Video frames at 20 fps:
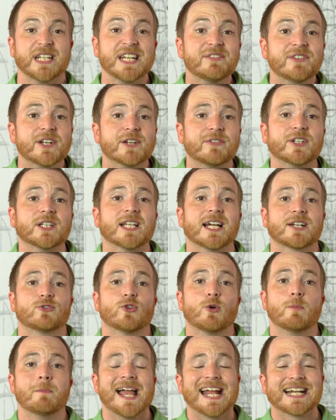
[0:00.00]
even if
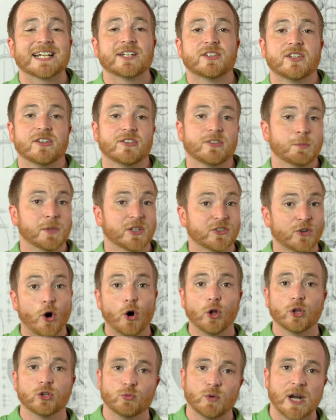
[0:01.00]
electromagnetism is
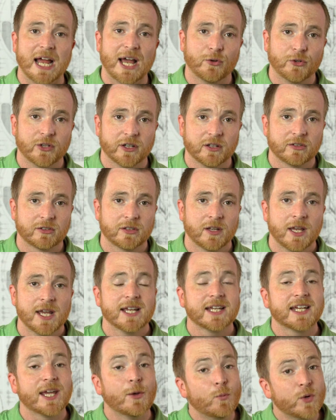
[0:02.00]
all around us,
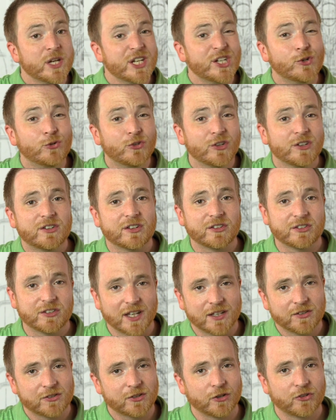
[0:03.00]
can we use it to
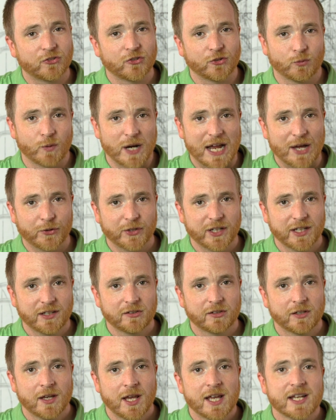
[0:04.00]
sense our
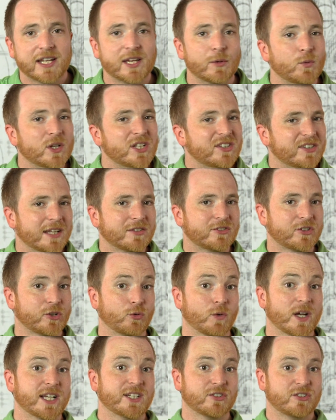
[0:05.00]
surroundings? Can we sense a
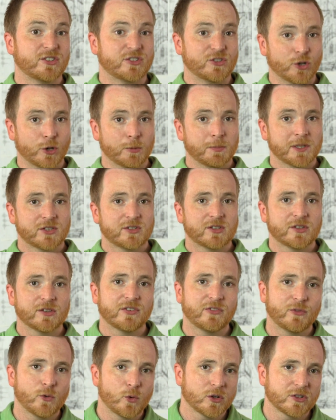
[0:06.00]
great disturbance in the
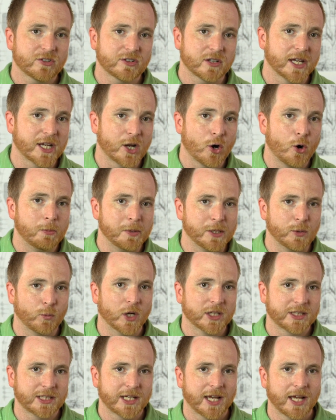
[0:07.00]
Force like
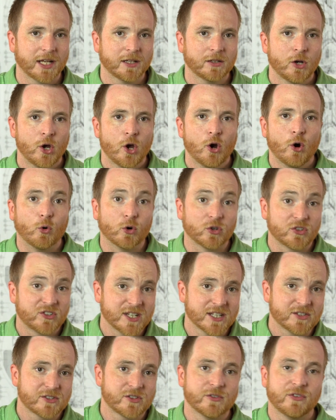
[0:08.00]
Obi-Wan can? Or
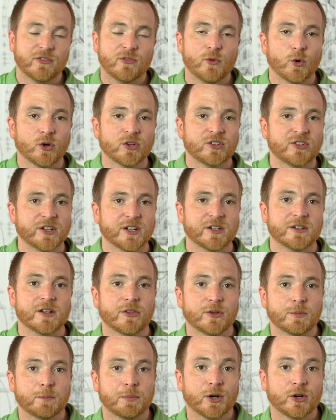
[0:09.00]
sense the Force in
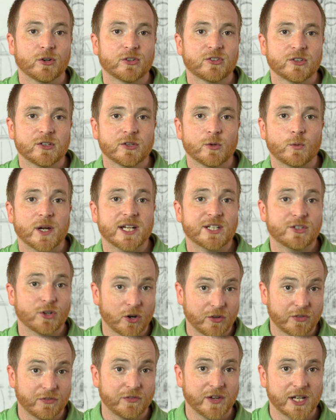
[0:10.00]
another person the way
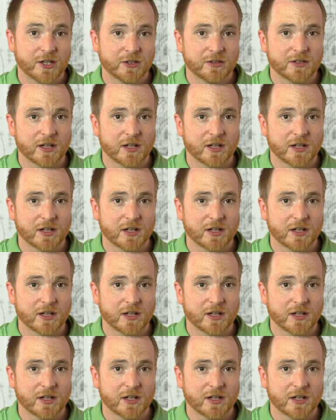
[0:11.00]
Darth Vader